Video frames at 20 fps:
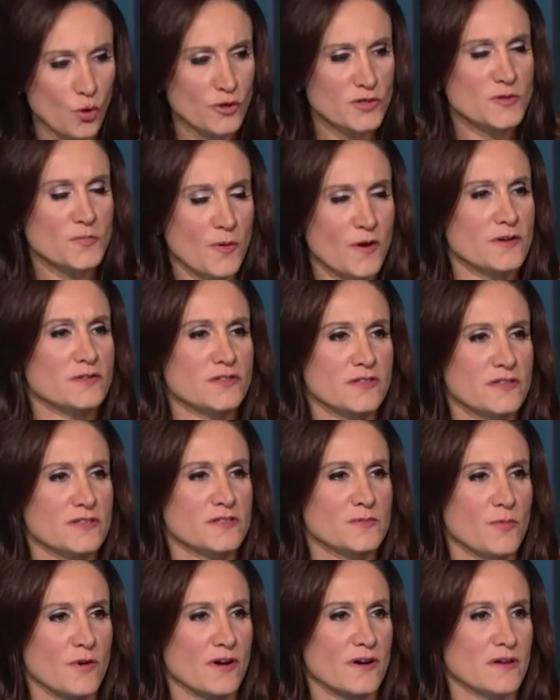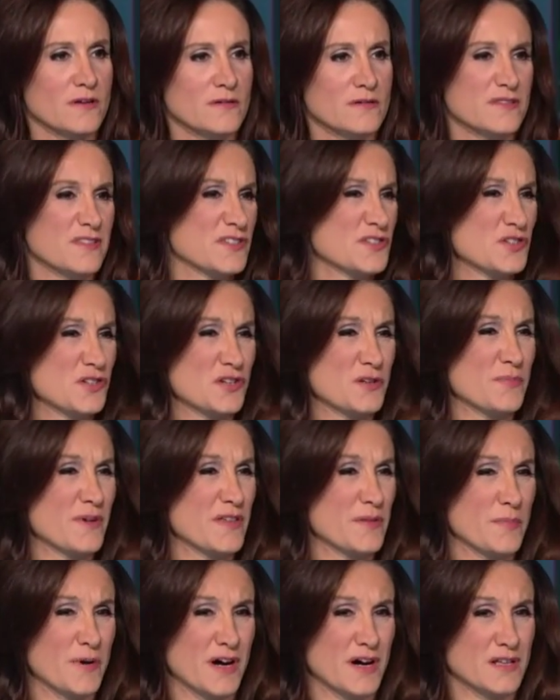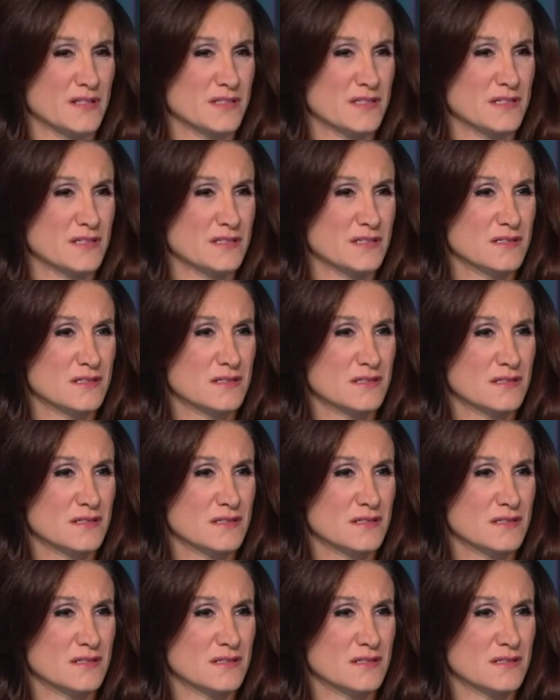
worst parts of this market unless you're going to buy the bonds.